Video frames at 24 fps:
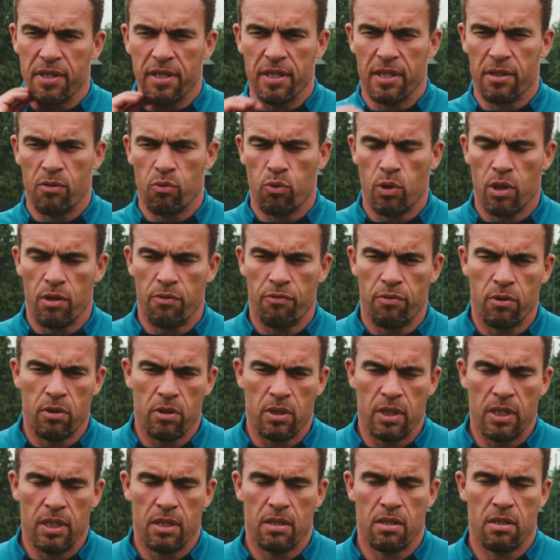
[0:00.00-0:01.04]
at
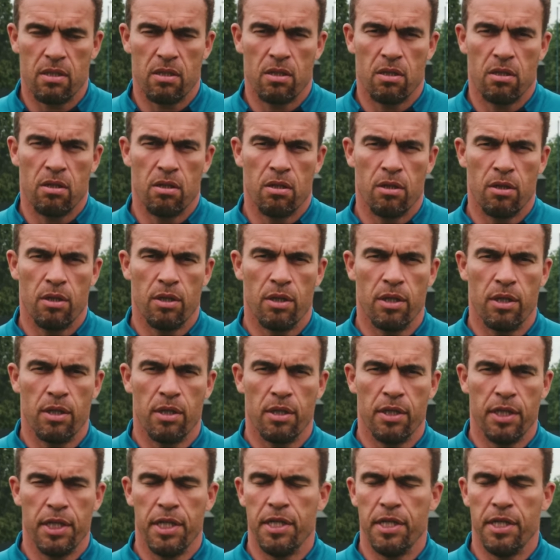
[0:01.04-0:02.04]
Watford, it's an